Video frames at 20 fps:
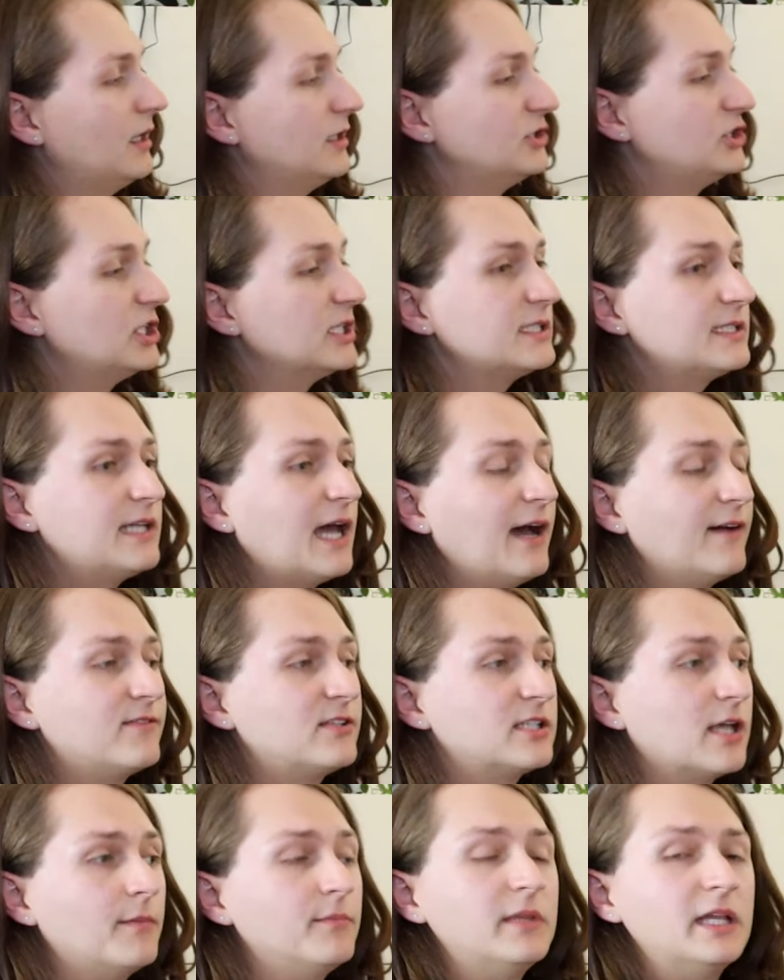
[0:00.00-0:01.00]
just to have
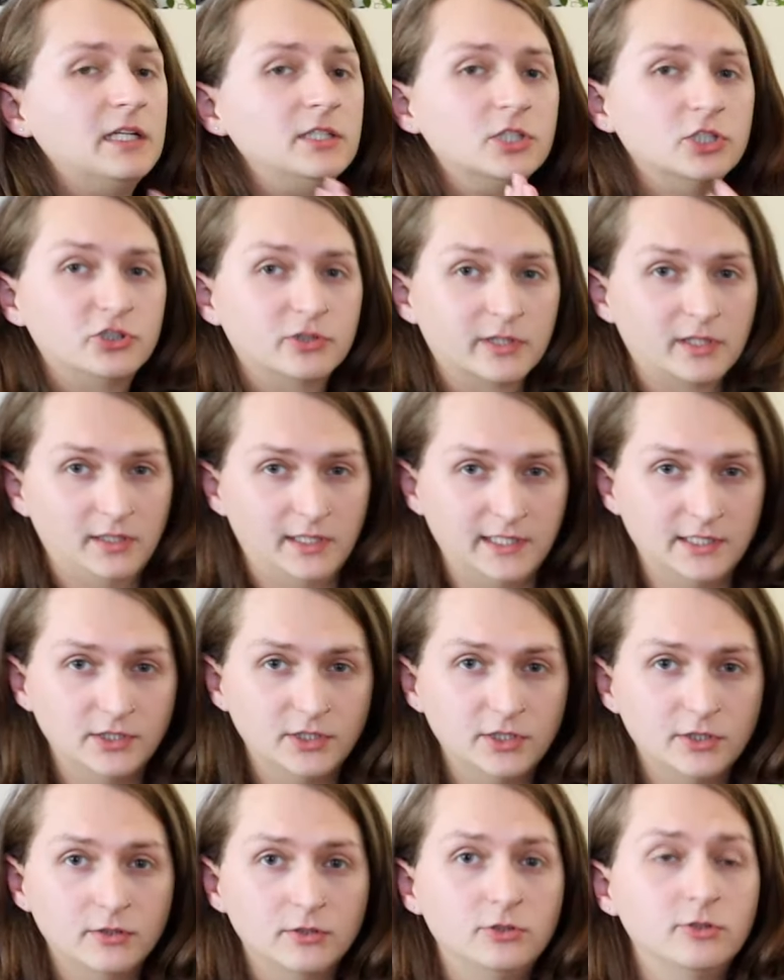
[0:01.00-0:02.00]
something to drill
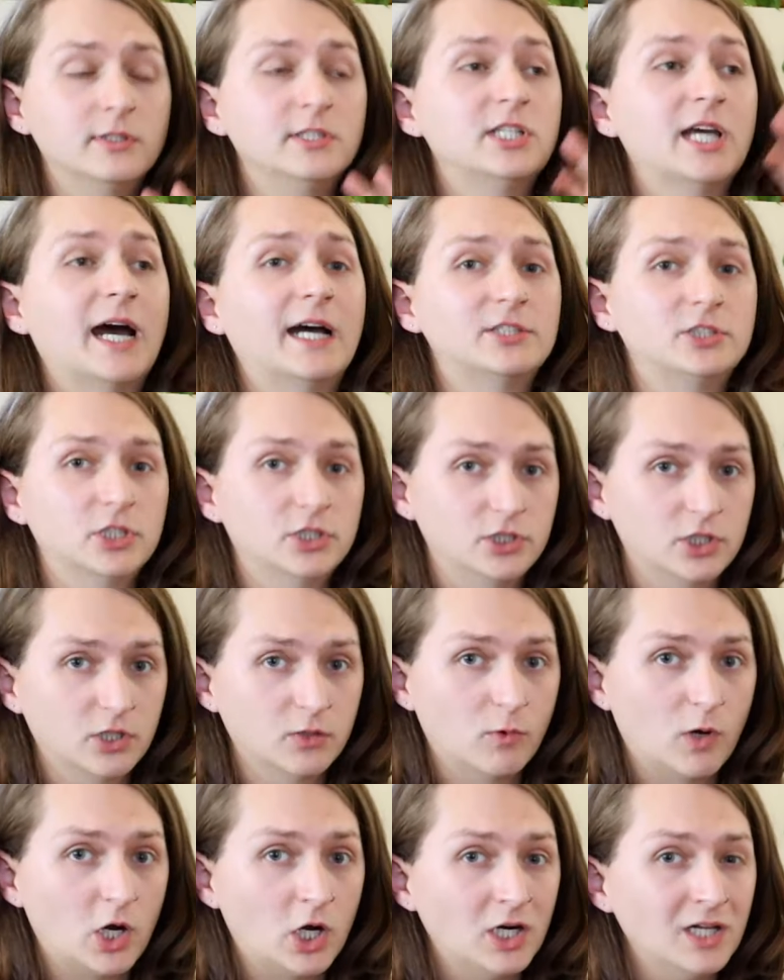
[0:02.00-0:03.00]
into to attach it to
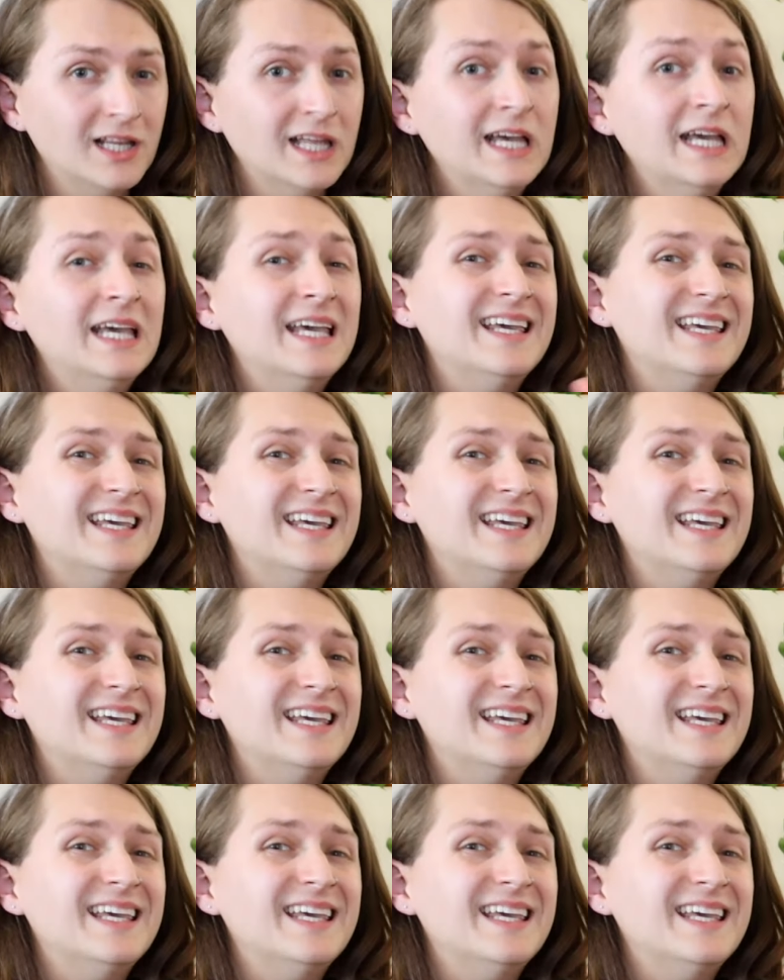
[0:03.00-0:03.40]
the wall.